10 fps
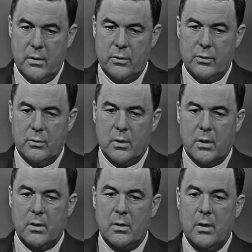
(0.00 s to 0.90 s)
that you
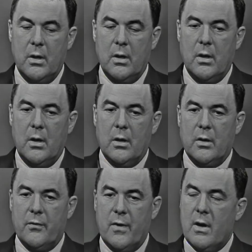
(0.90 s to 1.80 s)
are
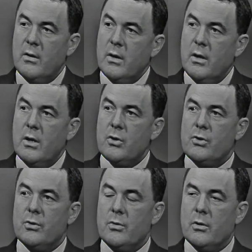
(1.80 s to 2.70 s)
confounding the
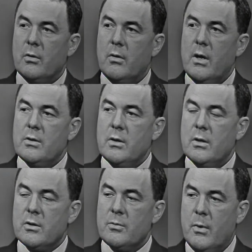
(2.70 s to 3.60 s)
issue. You're raising
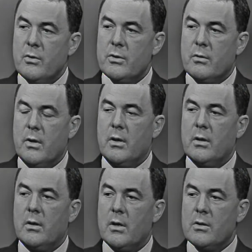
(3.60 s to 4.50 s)
a smokescreen
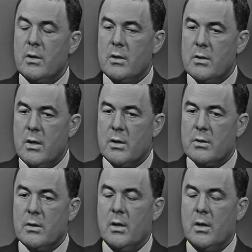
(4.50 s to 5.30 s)
that doesn't exist.